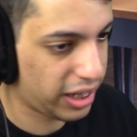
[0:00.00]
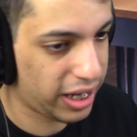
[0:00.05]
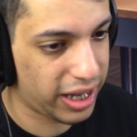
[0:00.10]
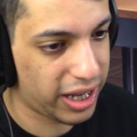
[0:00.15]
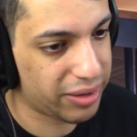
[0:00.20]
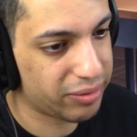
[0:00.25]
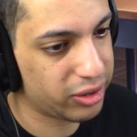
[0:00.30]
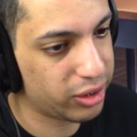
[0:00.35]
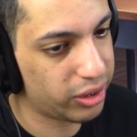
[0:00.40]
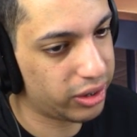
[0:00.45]
I
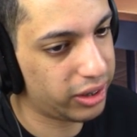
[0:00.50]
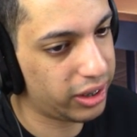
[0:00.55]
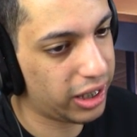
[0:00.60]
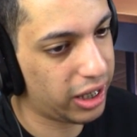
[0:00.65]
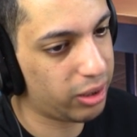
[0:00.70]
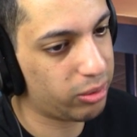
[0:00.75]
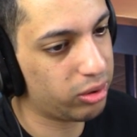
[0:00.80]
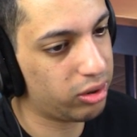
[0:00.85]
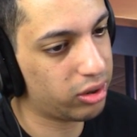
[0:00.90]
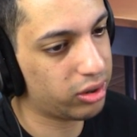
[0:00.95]
have no idea
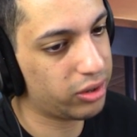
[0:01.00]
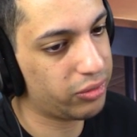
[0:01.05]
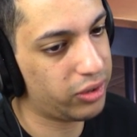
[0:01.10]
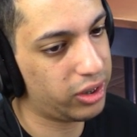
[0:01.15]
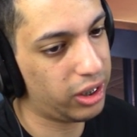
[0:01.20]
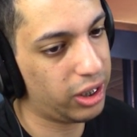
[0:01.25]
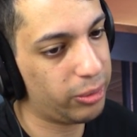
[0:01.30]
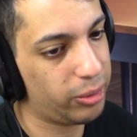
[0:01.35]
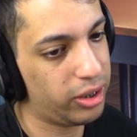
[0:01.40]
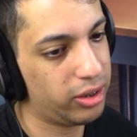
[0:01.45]
how long the
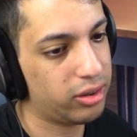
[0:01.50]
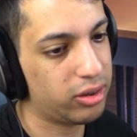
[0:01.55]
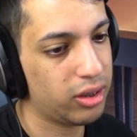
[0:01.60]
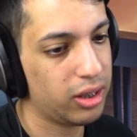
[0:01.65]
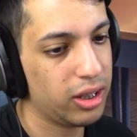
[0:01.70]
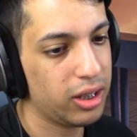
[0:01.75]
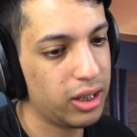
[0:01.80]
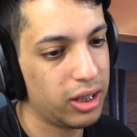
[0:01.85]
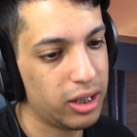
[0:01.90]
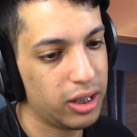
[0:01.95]
video is.
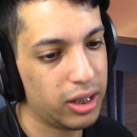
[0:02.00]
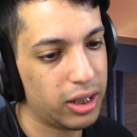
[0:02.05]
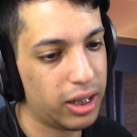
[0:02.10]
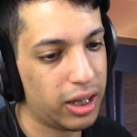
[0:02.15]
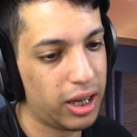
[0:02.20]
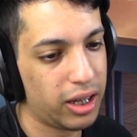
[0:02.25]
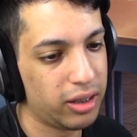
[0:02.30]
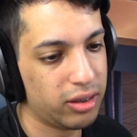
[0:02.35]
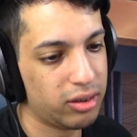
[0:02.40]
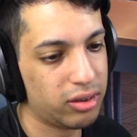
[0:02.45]

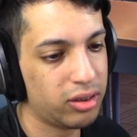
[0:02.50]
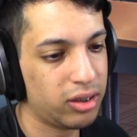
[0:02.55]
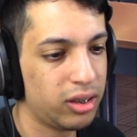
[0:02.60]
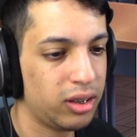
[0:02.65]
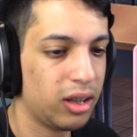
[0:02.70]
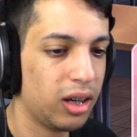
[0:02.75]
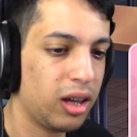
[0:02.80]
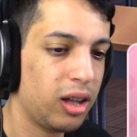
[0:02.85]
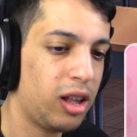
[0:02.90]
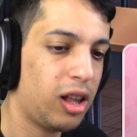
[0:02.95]

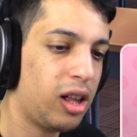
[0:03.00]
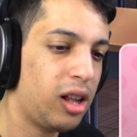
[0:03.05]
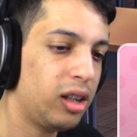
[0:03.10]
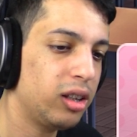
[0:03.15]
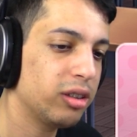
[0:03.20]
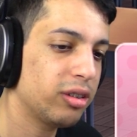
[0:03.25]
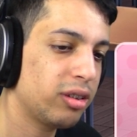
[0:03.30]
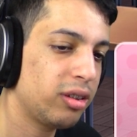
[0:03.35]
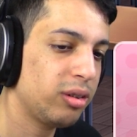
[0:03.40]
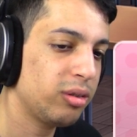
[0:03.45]

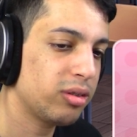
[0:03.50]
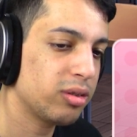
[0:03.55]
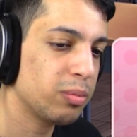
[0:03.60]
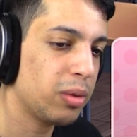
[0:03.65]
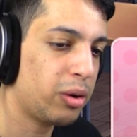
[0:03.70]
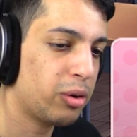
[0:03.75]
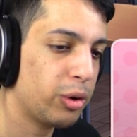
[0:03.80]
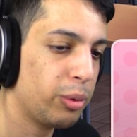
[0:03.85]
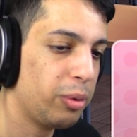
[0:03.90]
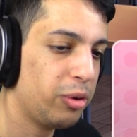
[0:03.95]
I'll see you
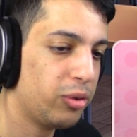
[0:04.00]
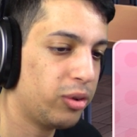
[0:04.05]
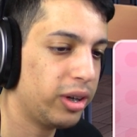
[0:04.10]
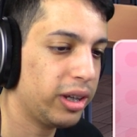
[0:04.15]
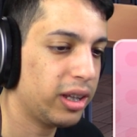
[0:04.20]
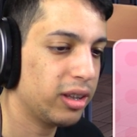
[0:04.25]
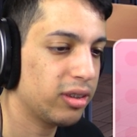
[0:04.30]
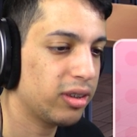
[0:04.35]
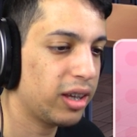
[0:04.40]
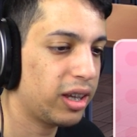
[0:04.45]
tomorrow. Before I
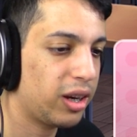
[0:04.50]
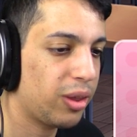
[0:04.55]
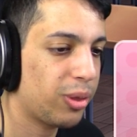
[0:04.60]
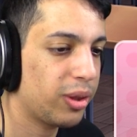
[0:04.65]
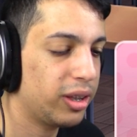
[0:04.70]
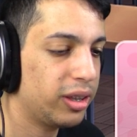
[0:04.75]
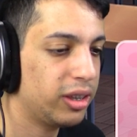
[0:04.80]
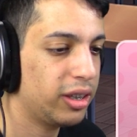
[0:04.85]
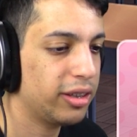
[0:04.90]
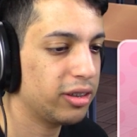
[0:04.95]
can say
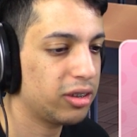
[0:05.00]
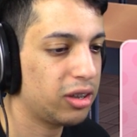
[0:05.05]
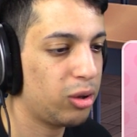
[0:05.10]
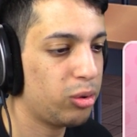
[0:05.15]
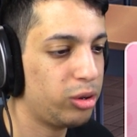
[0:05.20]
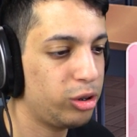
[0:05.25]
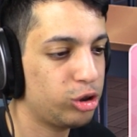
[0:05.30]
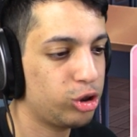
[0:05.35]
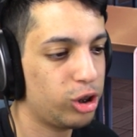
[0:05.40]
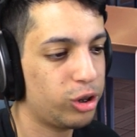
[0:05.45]
anything,
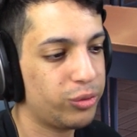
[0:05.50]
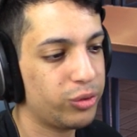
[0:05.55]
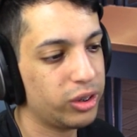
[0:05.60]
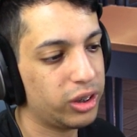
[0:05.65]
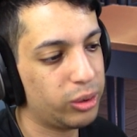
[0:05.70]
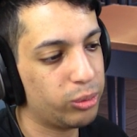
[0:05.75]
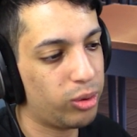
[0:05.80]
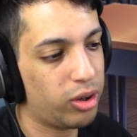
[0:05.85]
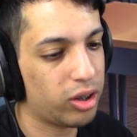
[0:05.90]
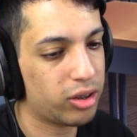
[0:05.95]
Sayori
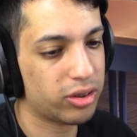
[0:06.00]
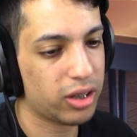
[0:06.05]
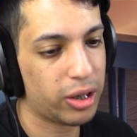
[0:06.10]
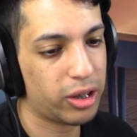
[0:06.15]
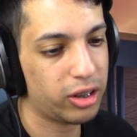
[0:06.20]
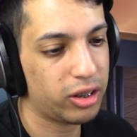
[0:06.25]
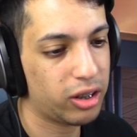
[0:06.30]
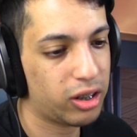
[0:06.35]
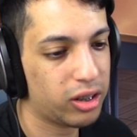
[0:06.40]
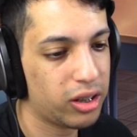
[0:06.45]
cheerfully walks
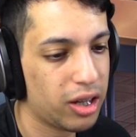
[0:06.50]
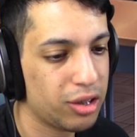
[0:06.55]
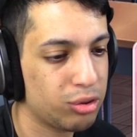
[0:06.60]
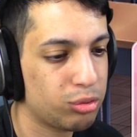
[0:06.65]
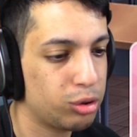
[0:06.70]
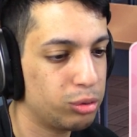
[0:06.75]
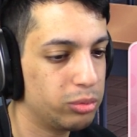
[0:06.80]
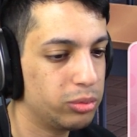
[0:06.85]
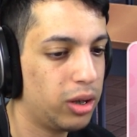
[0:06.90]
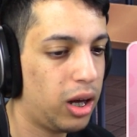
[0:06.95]
out of the
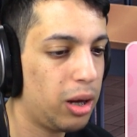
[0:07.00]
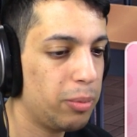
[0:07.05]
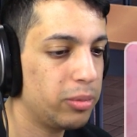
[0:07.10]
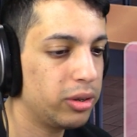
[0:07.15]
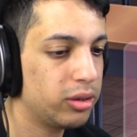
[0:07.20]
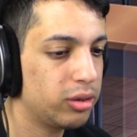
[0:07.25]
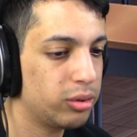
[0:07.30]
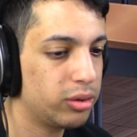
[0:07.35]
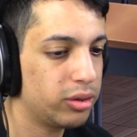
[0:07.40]
classroom humming to